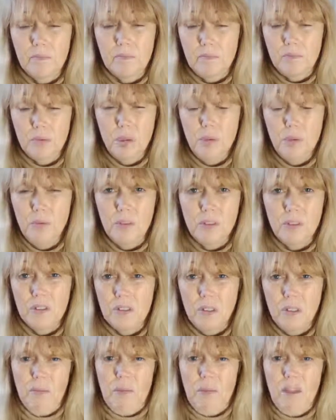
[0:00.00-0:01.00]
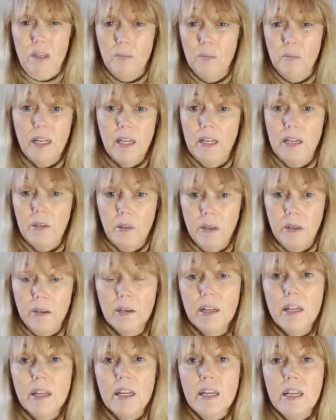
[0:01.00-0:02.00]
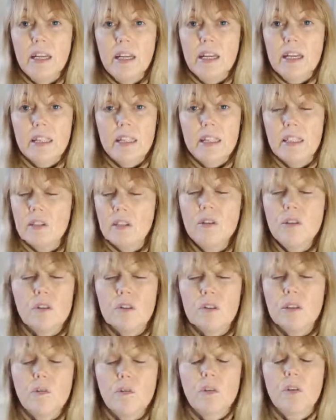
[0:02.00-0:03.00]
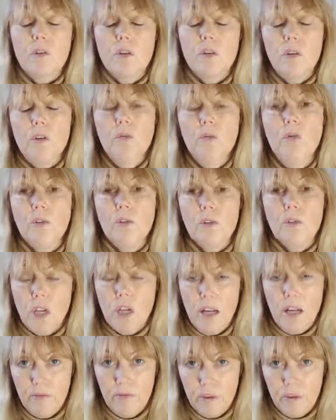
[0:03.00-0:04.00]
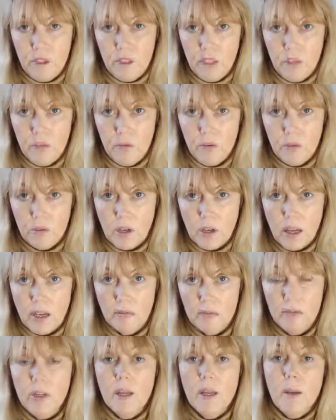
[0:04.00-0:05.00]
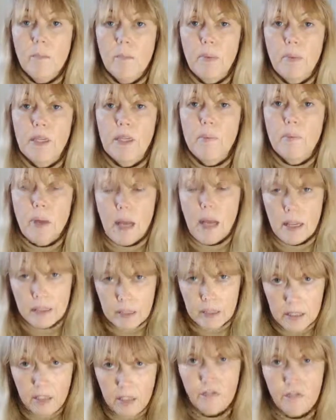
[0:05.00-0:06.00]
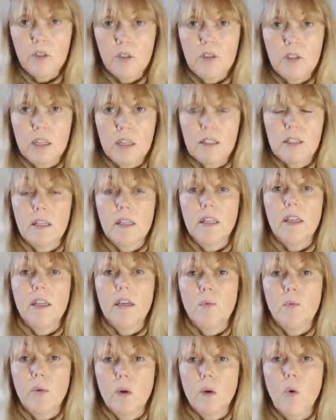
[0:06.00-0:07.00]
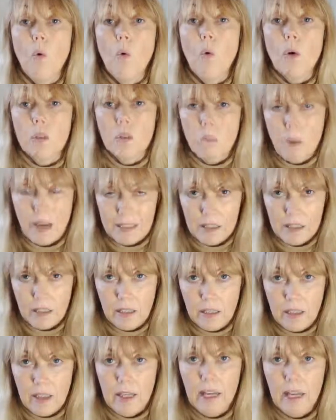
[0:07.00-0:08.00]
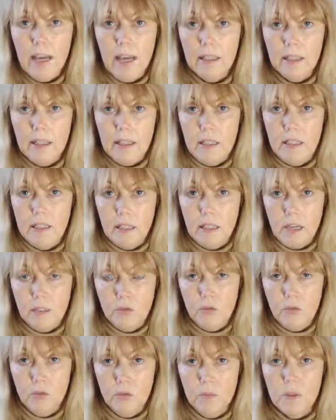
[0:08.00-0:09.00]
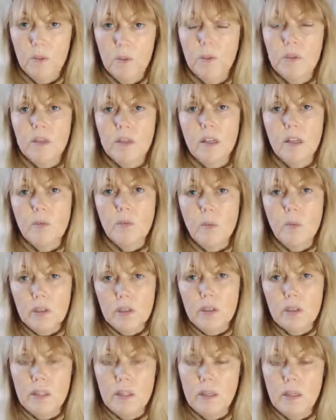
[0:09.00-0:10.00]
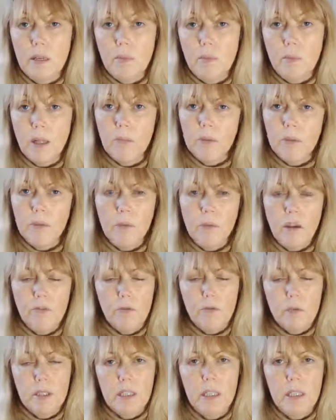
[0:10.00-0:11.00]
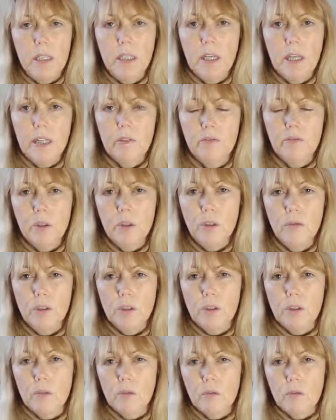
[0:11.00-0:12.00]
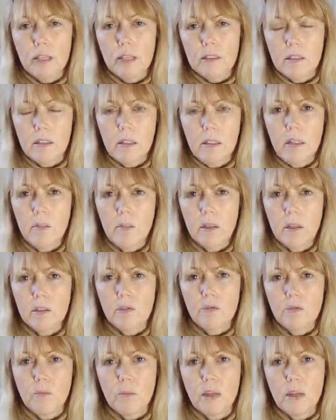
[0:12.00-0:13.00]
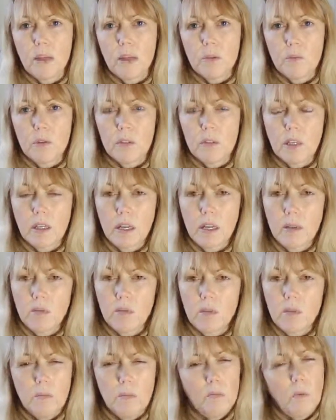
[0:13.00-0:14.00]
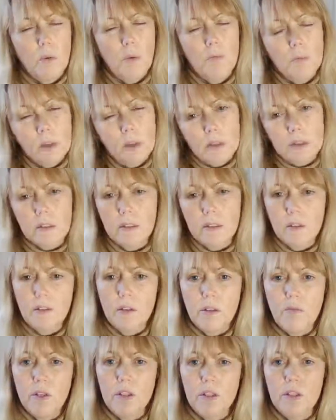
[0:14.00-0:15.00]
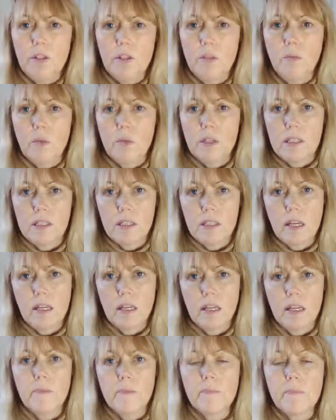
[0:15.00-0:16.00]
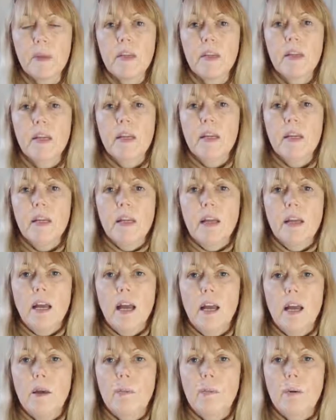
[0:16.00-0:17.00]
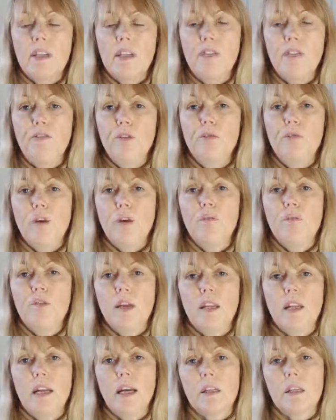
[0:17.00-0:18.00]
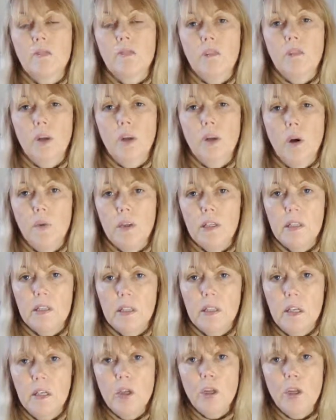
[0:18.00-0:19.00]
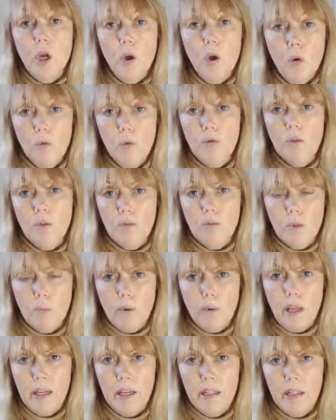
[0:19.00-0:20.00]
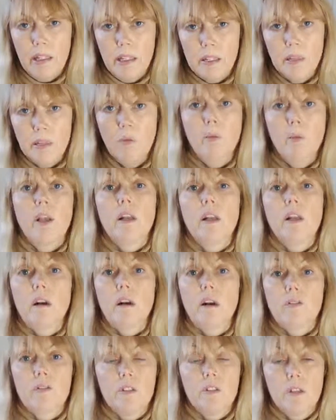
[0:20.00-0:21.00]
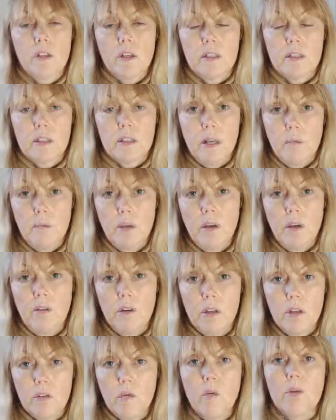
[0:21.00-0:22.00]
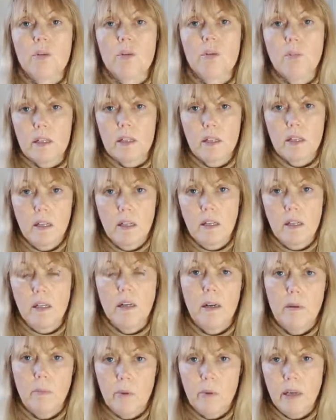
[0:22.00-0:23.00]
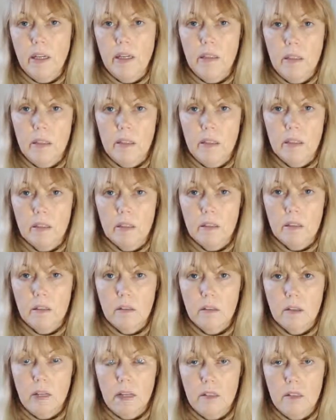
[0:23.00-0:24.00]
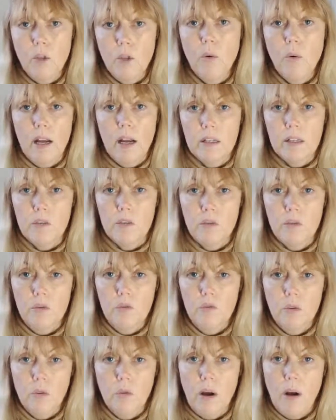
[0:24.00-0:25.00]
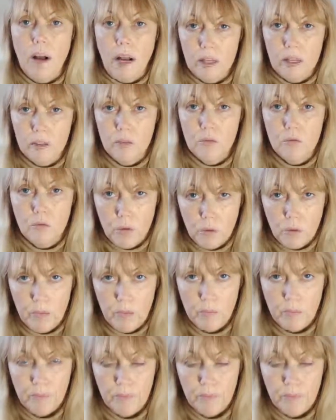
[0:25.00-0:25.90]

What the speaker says: produce something. But anyway, that's not something that you want to have running in your account. But as a default setting, it will automatically add these ad groups. It will send an email, but not everybody kind of notices or gets the emails from their AdWords account, or they won't necessarily register what it's saying. And if you don't then actively go in and say, no, don't apply these, it will, after a set period, automatically apply these new ads to your ad group.